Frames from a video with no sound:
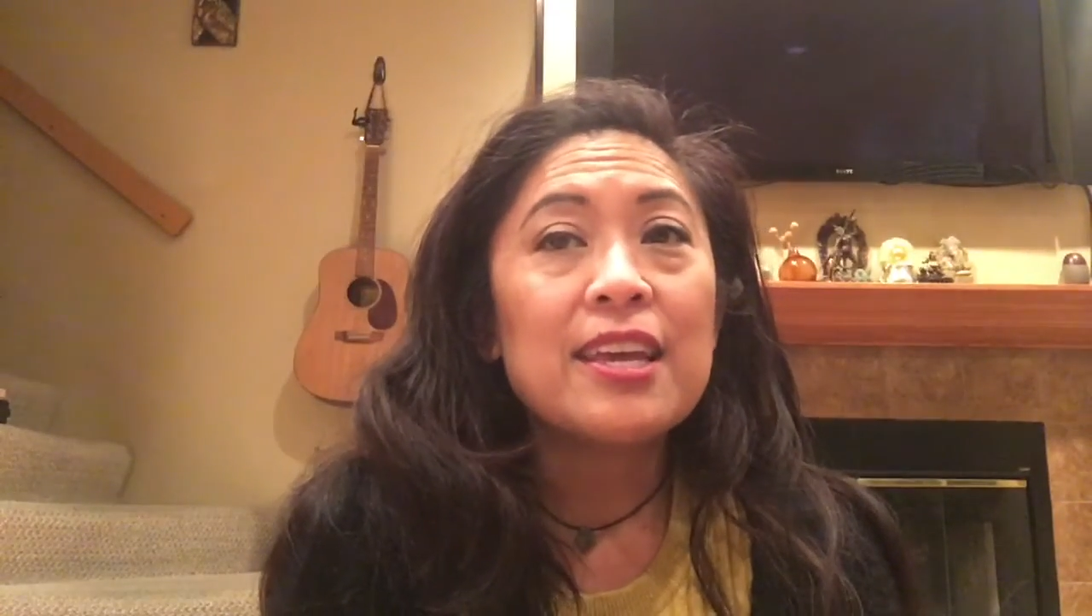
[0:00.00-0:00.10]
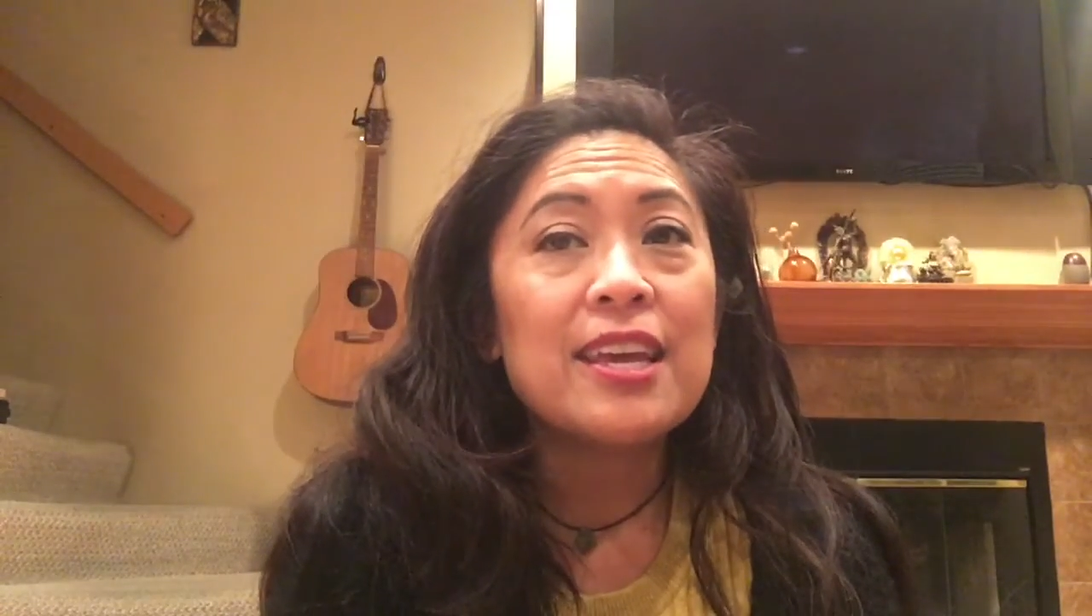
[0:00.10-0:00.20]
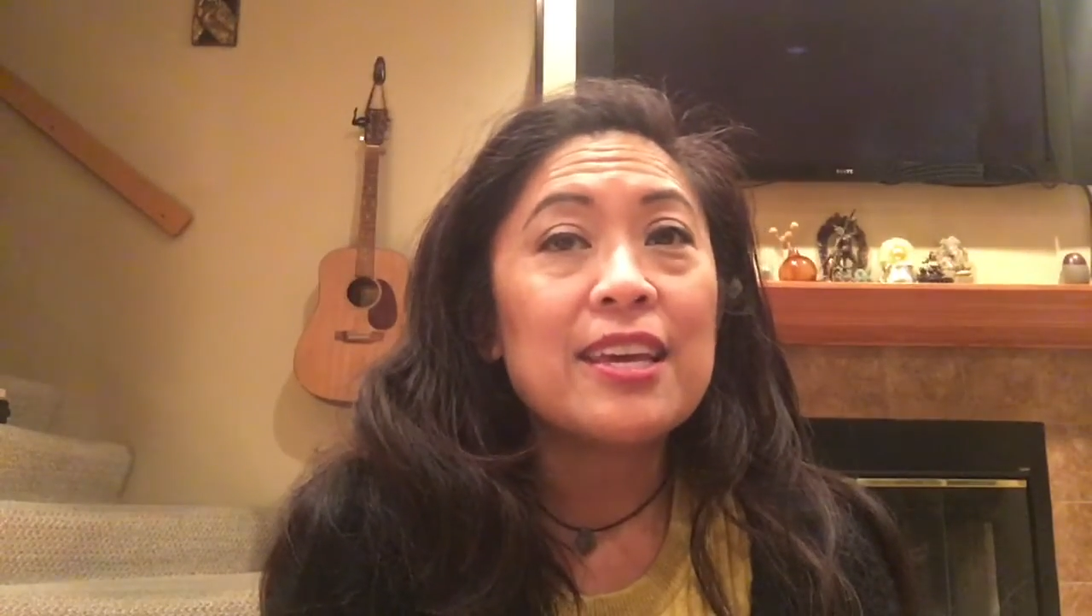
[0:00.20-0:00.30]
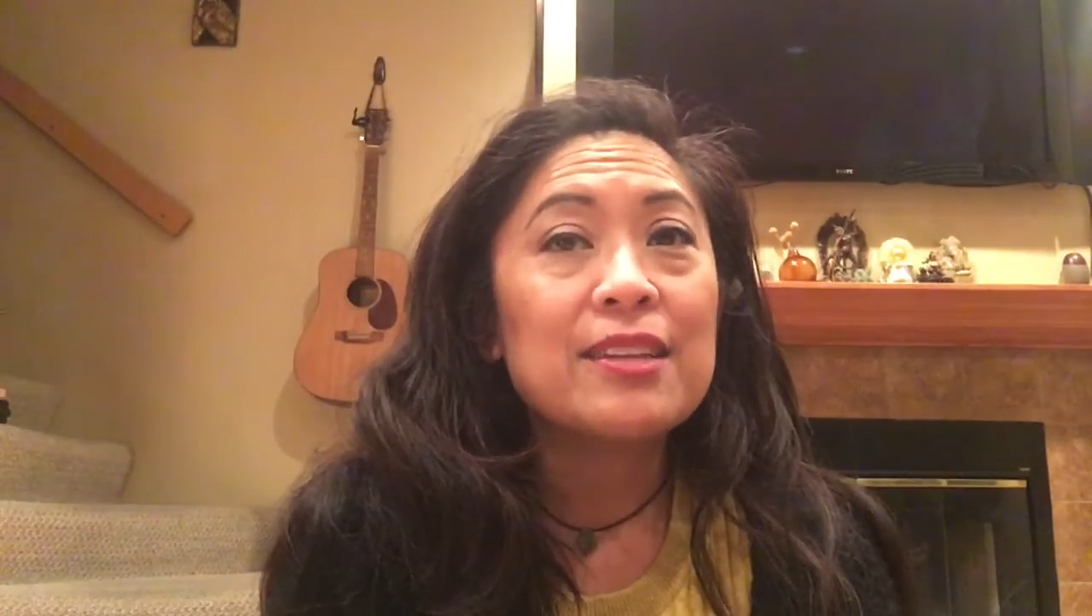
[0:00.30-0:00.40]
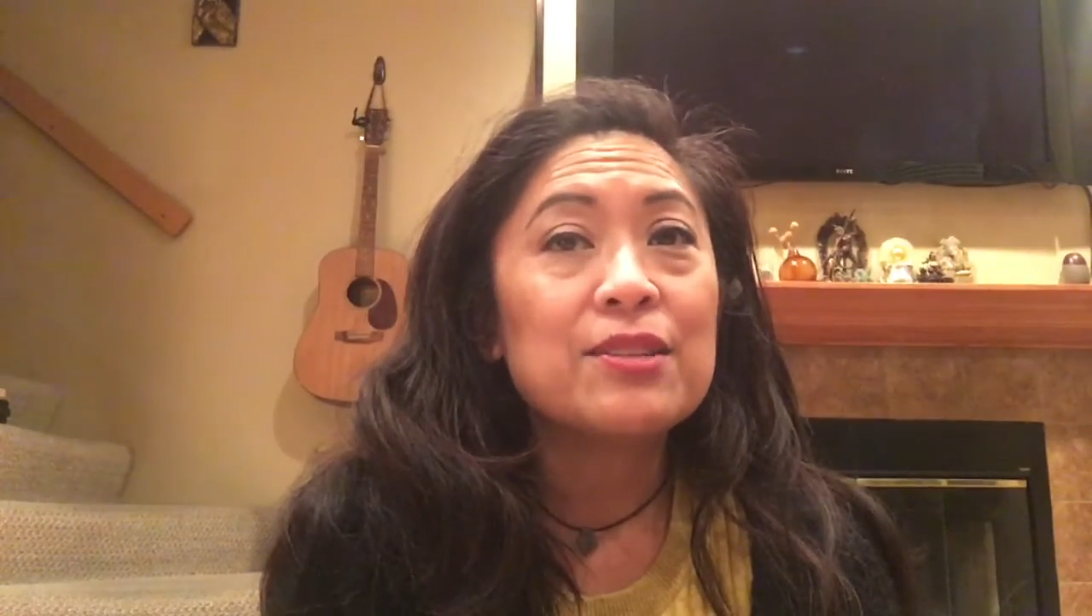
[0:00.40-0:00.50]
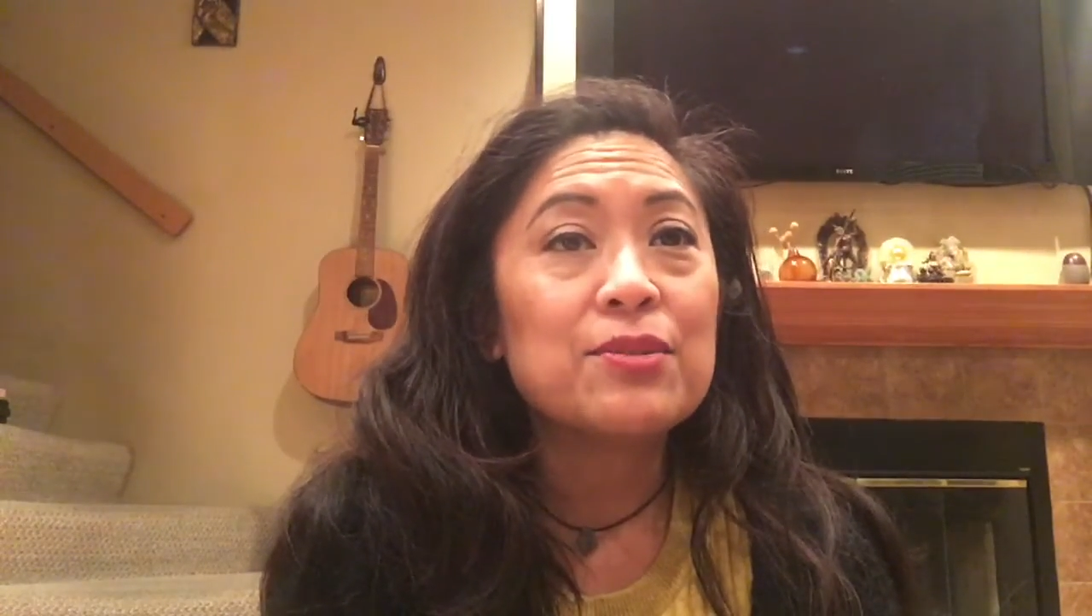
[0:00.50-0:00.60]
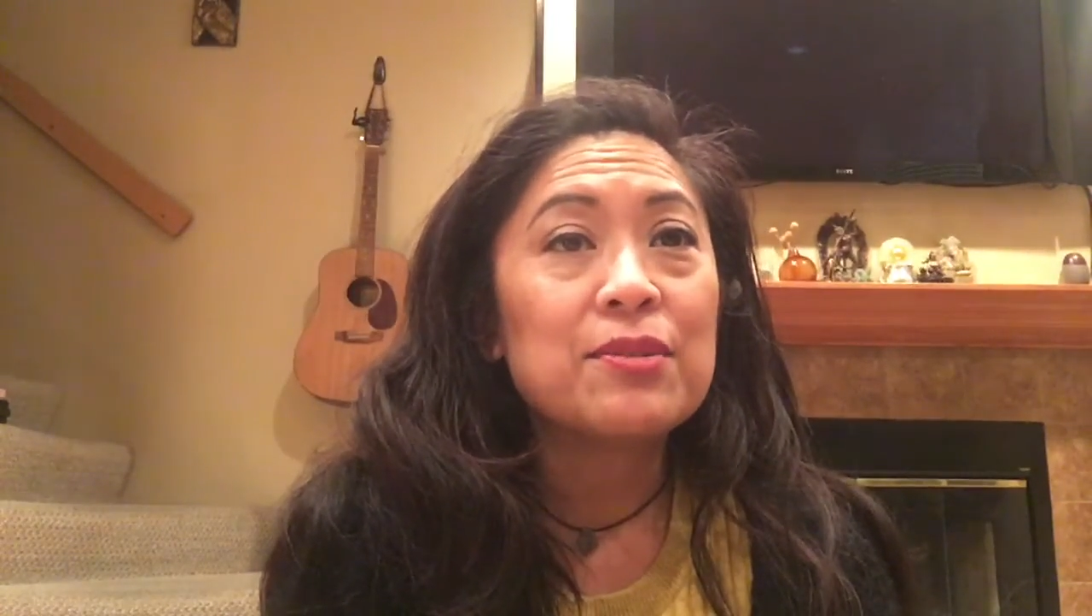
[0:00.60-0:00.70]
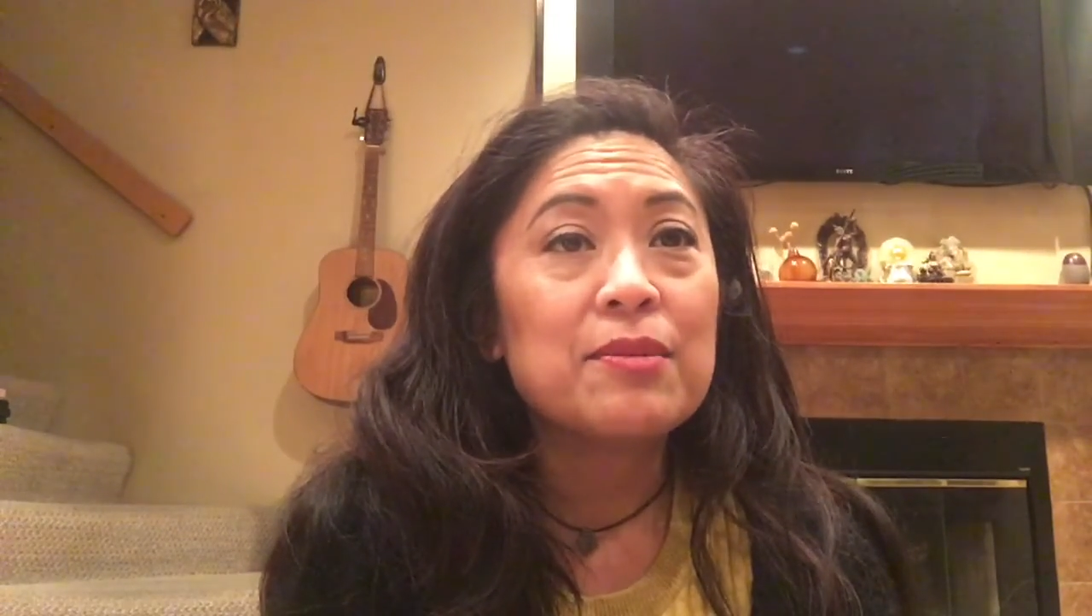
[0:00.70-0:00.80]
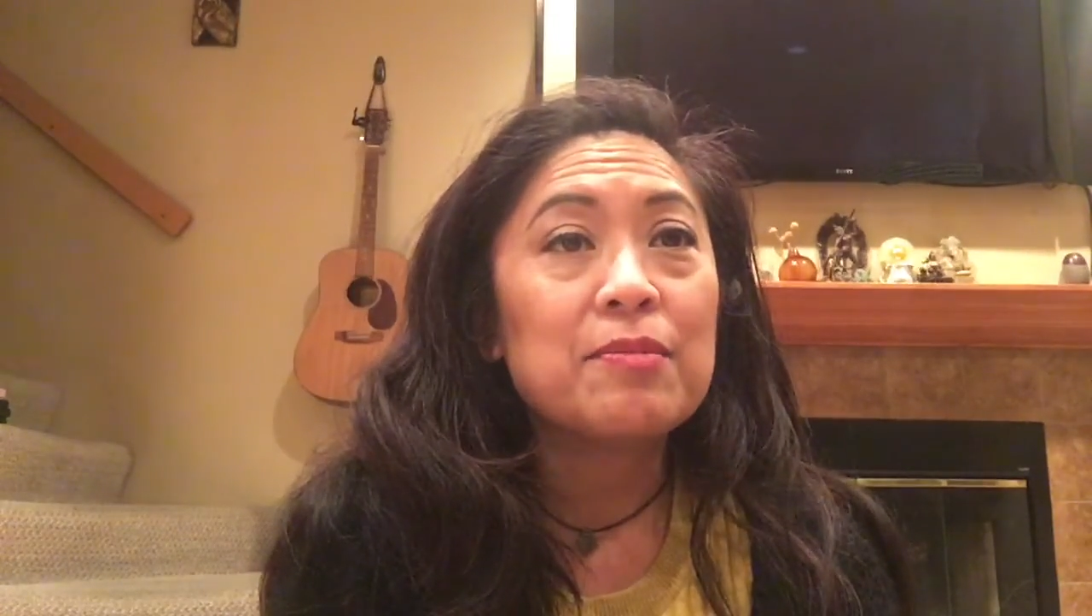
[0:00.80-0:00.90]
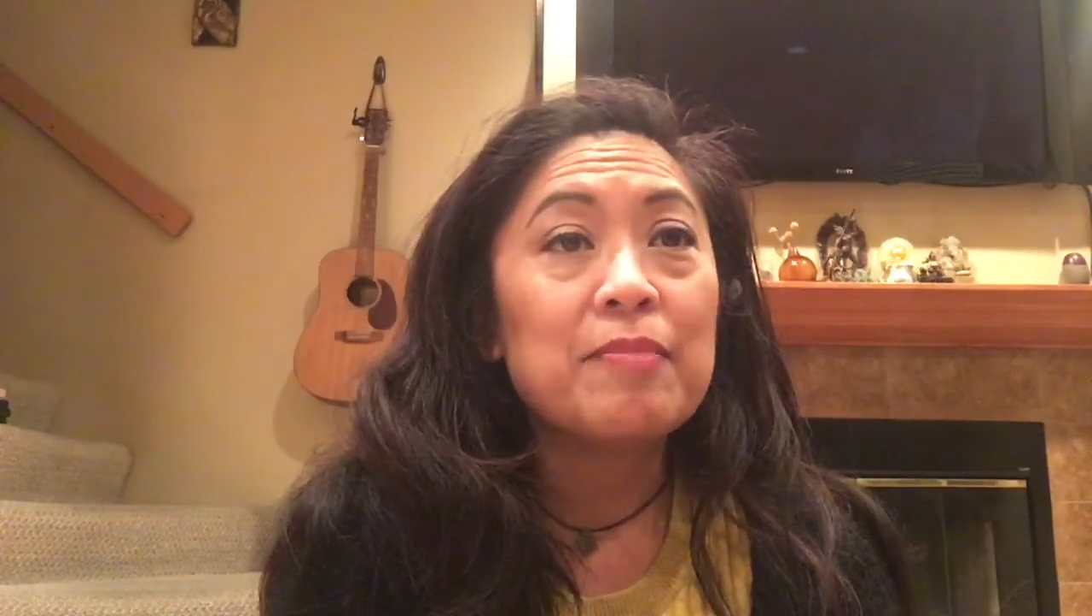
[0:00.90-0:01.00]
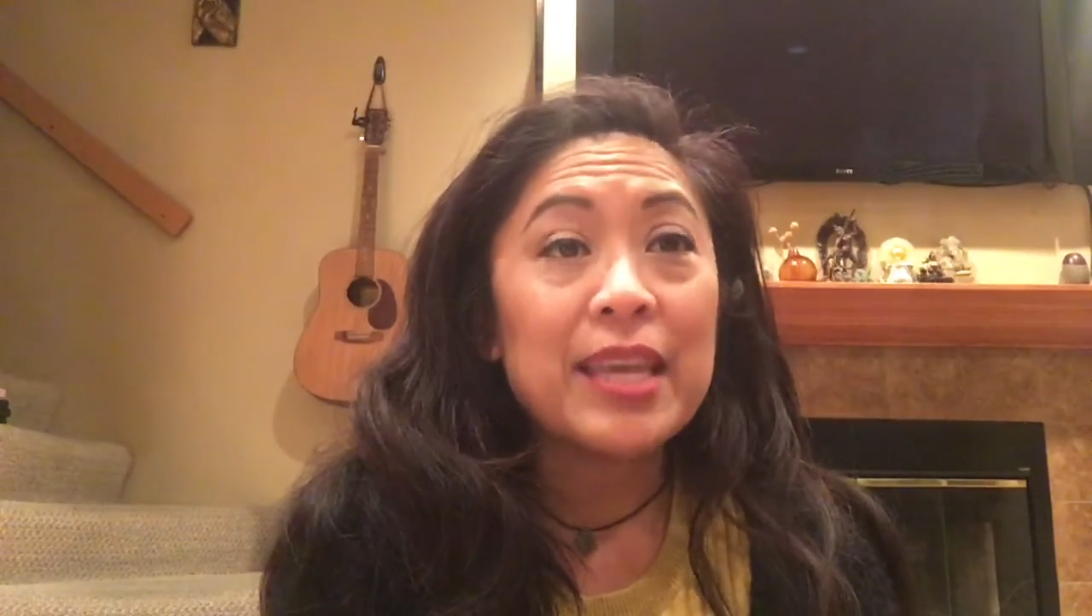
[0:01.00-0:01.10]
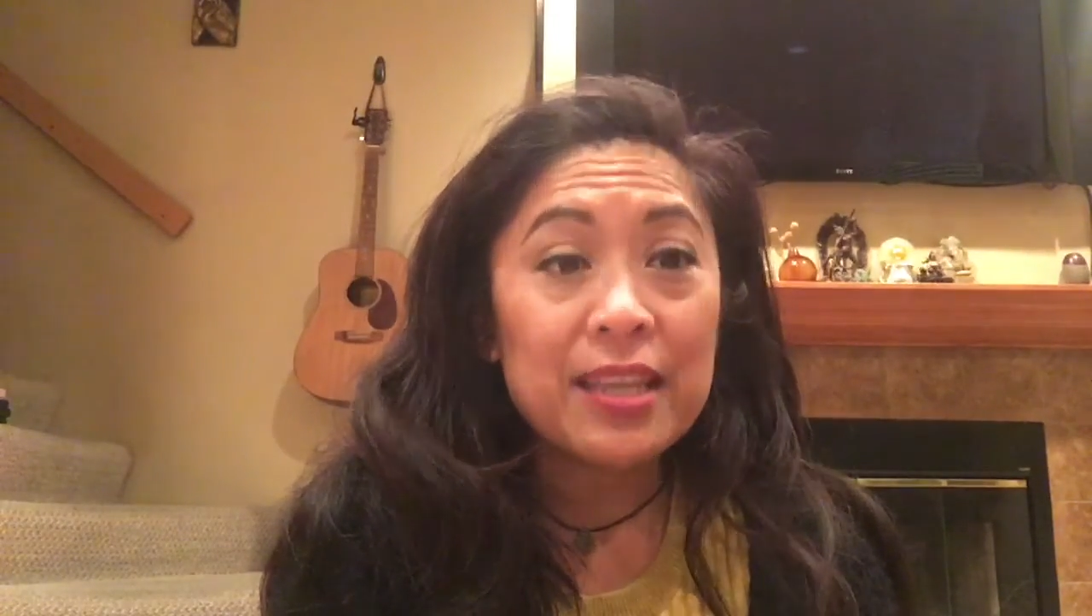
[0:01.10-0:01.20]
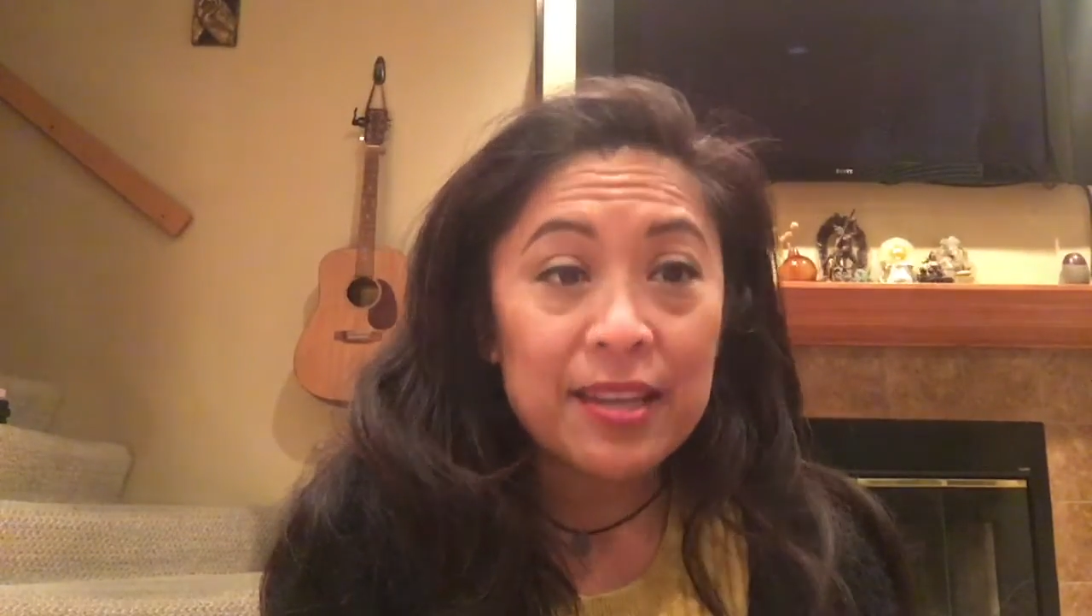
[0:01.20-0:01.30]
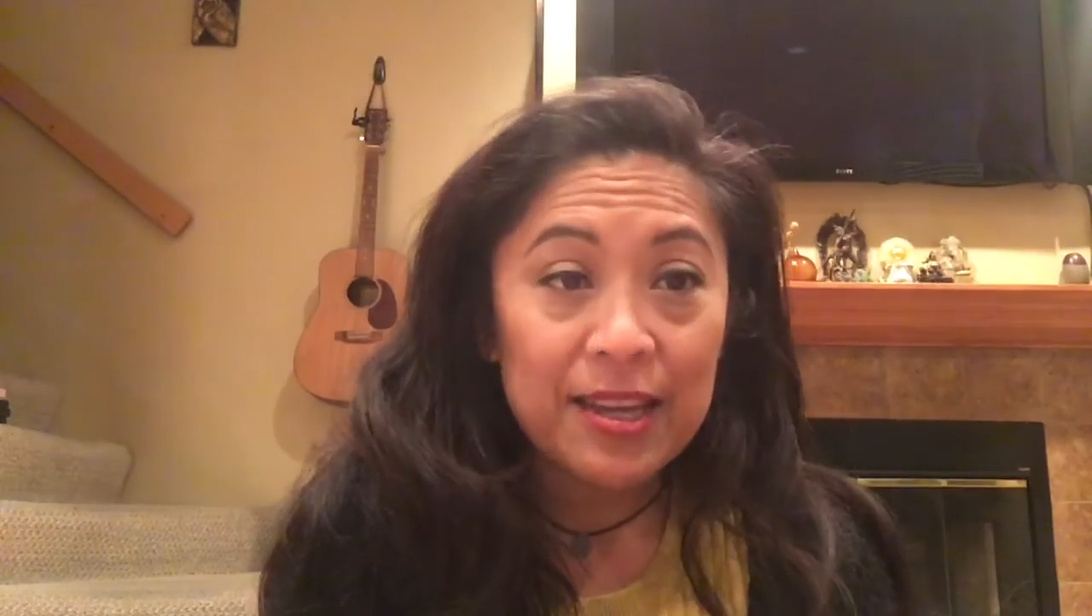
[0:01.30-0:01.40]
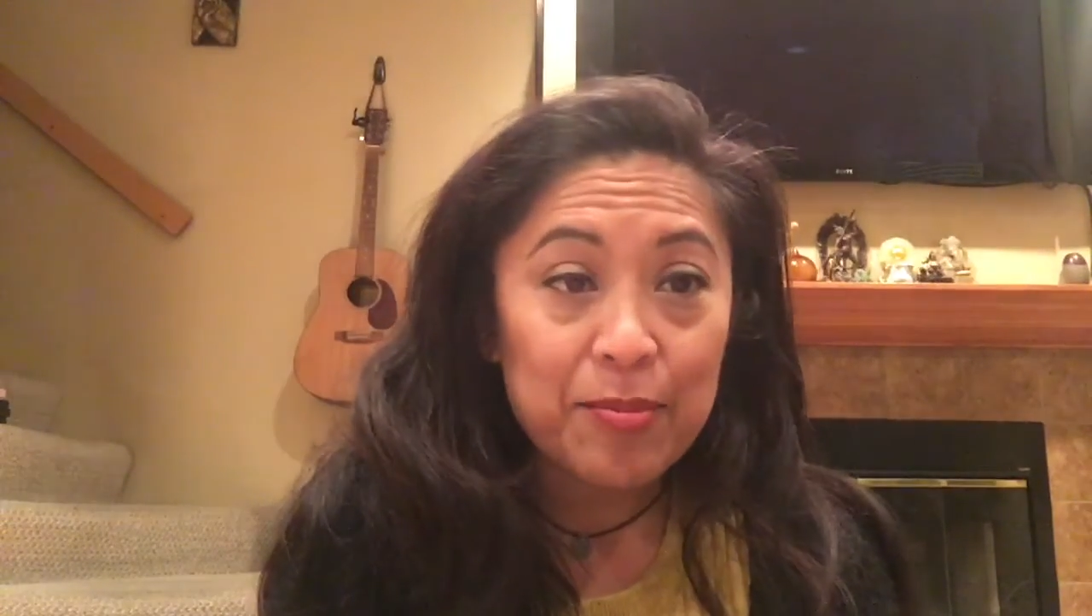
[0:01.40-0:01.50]
and make
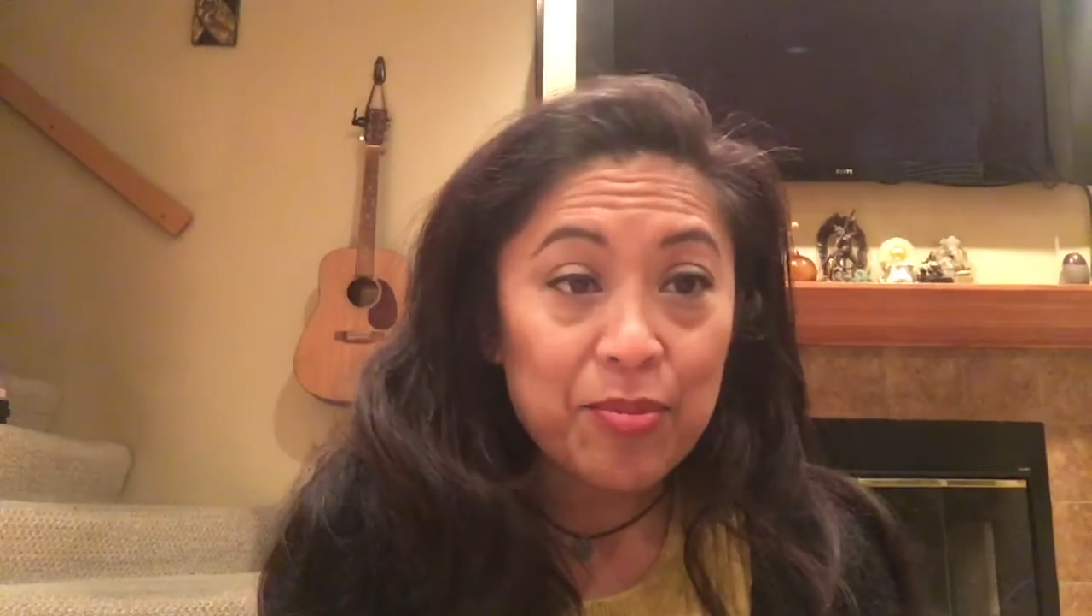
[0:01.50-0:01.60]
it a